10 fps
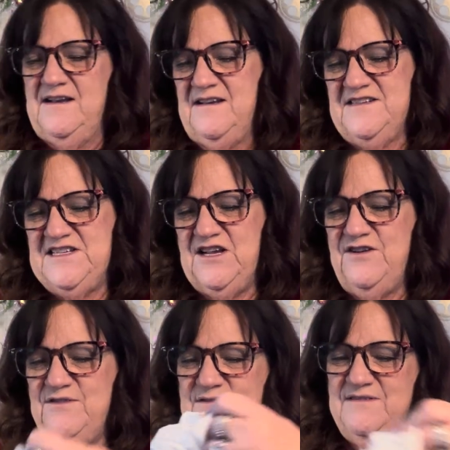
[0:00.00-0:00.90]

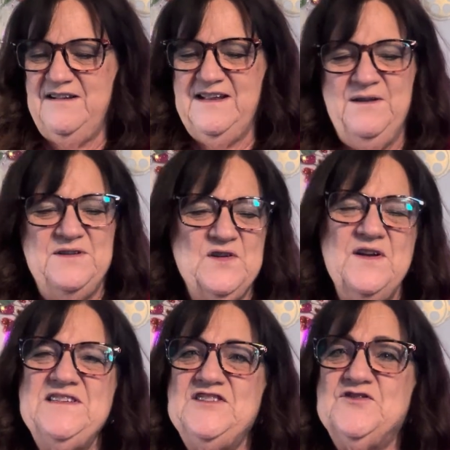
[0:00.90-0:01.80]
So it was
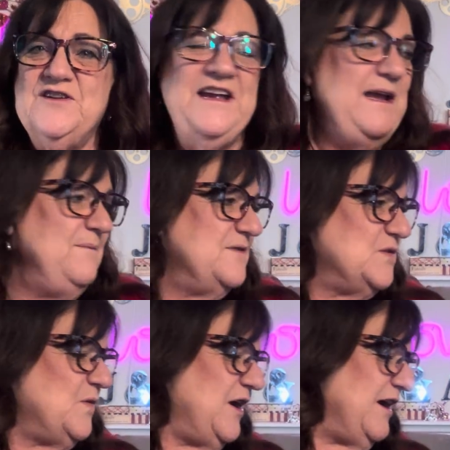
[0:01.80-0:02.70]
always a dream to
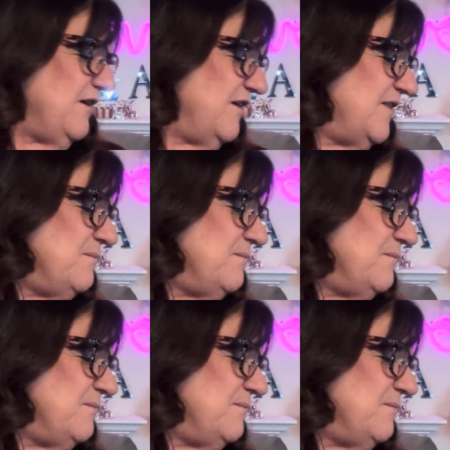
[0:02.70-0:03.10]
wear the